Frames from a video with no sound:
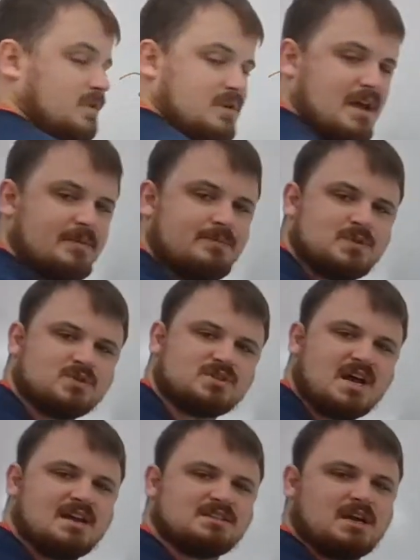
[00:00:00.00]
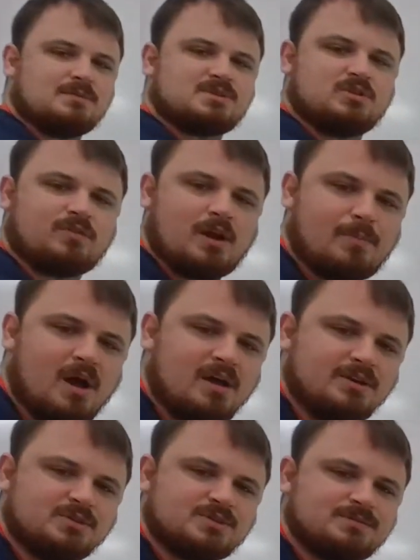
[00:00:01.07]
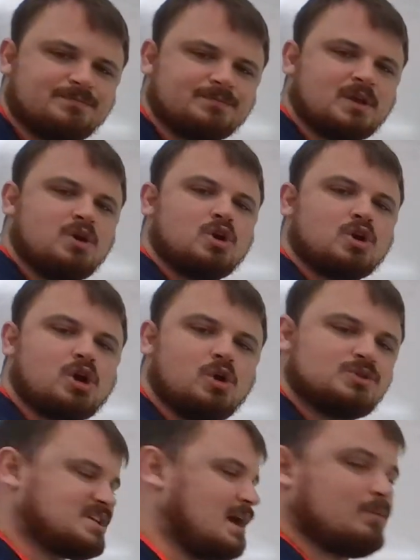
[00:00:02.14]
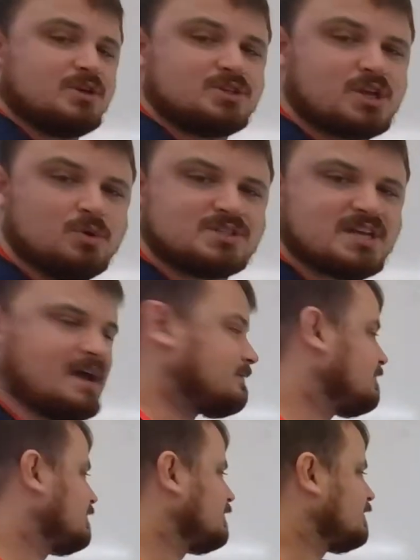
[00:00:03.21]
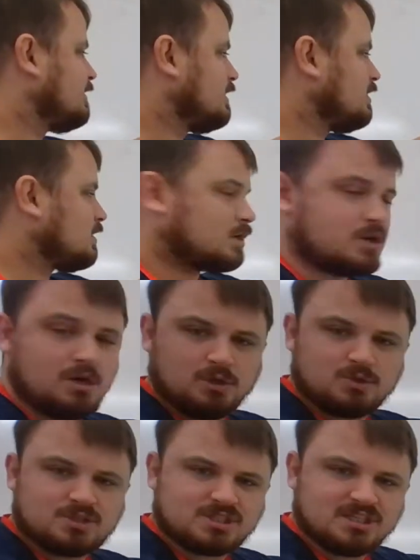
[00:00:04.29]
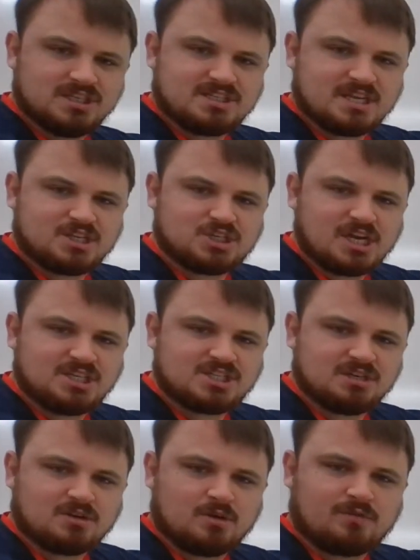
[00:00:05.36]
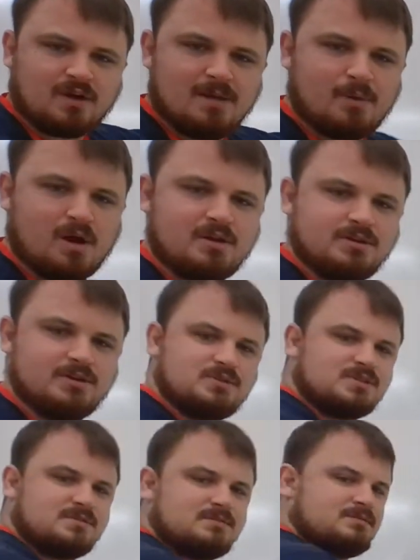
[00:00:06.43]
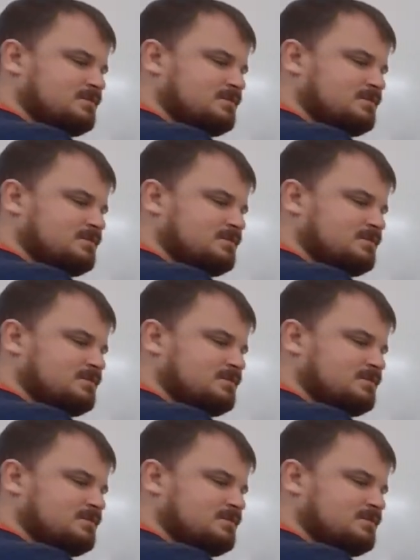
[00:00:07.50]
okay, so sine is opposite over hypotenuse. Cosine, what is cosine? Cos is adjacent over hypotenuse.